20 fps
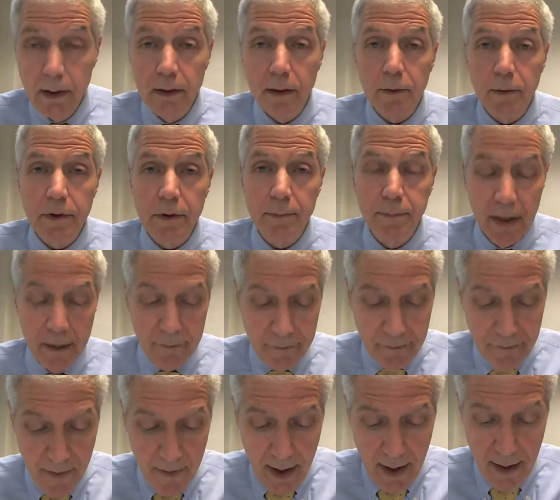There was a big
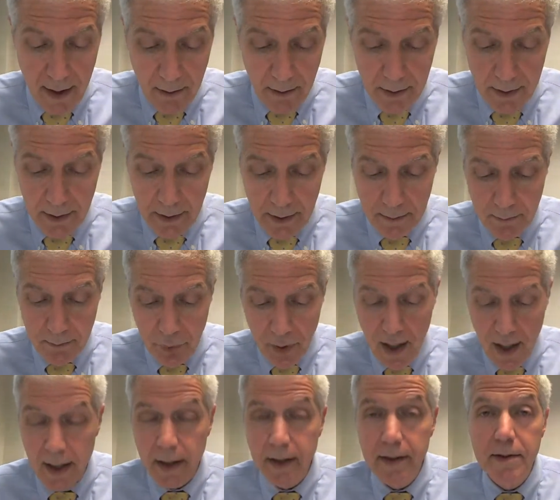fire in the
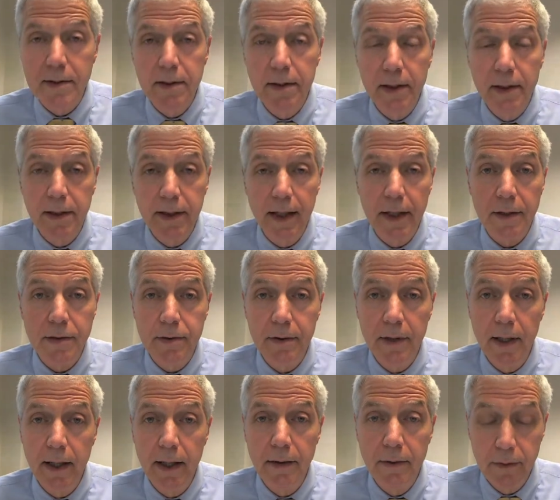Bronx
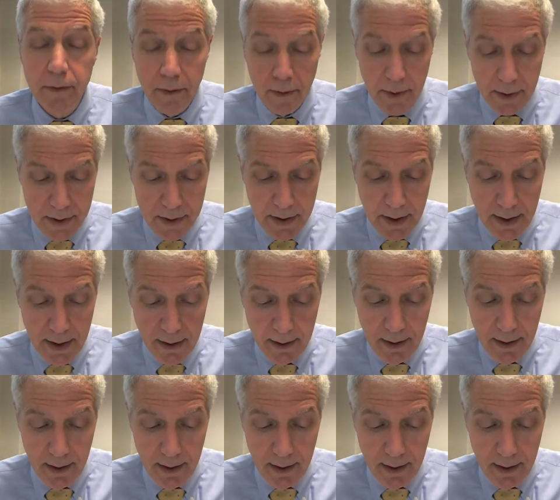yesterday in New York City.